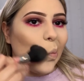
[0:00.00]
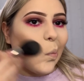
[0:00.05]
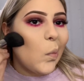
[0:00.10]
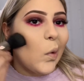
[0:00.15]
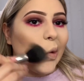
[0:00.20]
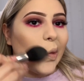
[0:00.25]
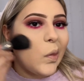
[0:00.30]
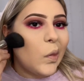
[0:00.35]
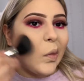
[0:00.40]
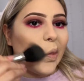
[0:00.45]

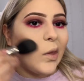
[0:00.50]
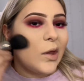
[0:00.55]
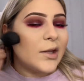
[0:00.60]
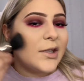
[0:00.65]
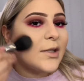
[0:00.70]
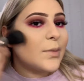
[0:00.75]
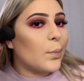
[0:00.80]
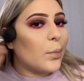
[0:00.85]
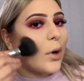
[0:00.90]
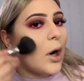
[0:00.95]
but
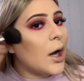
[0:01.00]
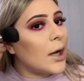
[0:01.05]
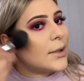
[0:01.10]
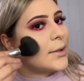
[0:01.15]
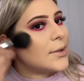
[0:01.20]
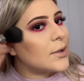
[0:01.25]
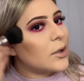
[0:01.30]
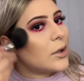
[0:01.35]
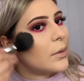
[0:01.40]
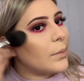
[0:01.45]
this
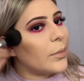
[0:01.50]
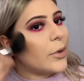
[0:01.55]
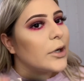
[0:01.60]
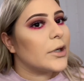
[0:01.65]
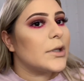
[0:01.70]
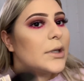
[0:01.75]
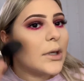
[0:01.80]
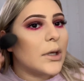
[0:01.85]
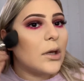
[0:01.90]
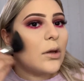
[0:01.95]
bronzer in
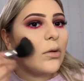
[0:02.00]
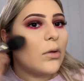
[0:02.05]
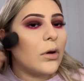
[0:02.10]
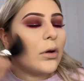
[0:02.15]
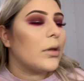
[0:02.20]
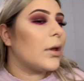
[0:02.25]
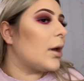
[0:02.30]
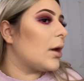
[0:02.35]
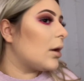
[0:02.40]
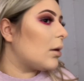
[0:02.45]
particular,
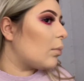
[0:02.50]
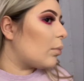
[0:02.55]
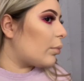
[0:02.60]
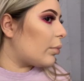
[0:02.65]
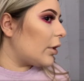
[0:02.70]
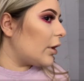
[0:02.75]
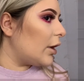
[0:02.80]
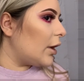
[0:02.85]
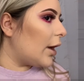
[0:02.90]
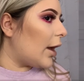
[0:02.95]
they
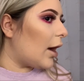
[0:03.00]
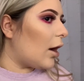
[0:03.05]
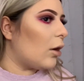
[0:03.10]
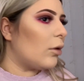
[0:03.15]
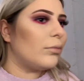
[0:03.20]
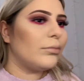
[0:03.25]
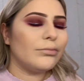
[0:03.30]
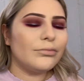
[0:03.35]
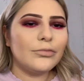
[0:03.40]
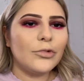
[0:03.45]
bring it
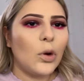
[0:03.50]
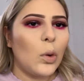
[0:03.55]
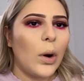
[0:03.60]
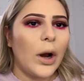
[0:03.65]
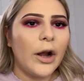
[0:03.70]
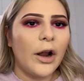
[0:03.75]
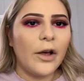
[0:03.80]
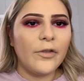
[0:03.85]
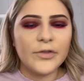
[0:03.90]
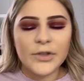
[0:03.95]
out
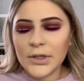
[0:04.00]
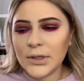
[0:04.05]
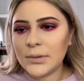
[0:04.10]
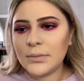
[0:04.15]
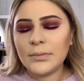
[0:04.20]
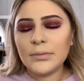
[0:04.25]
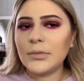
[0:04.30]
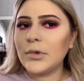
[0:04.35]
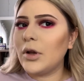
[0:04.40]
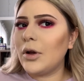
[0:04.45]
quite
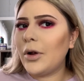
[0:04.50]
often.